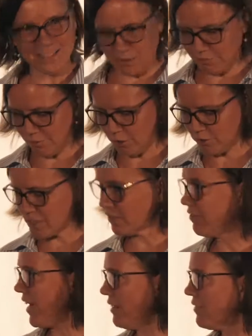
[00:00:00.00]
the first
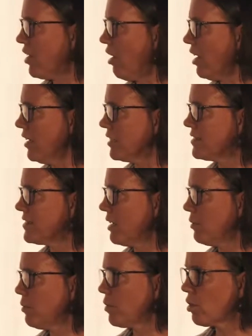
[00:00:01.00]
5 gardens
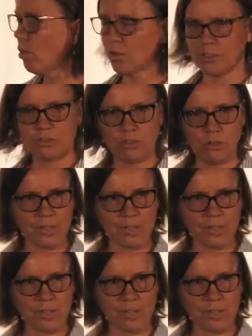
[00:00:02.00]
that we were going to do,